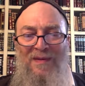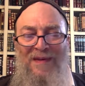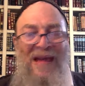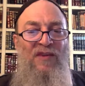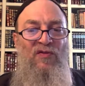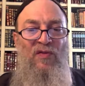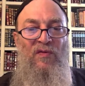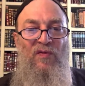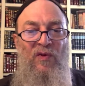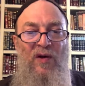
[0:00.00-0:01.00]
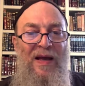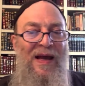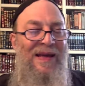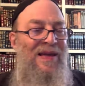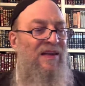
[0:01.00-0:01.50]
hatred for.
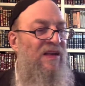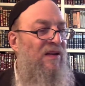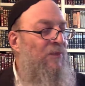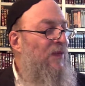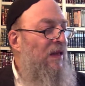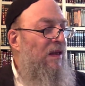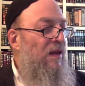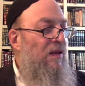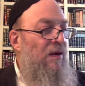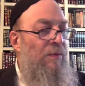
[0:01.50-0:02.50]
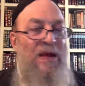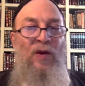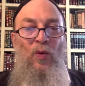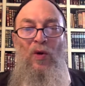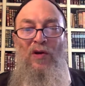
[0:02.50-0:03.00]
I can't think of. There are
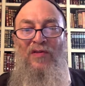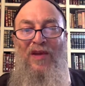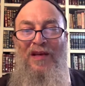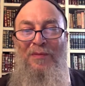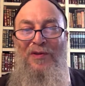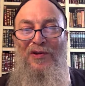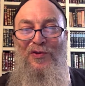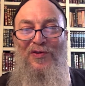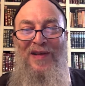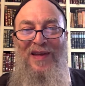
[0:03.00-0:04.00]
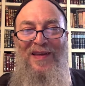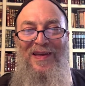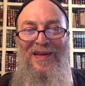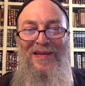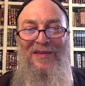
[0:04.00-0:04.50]
better words I could be using, I
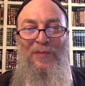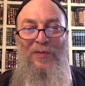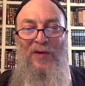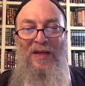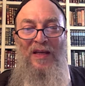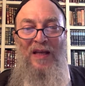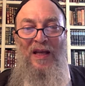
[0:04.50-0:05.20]
think, at this point.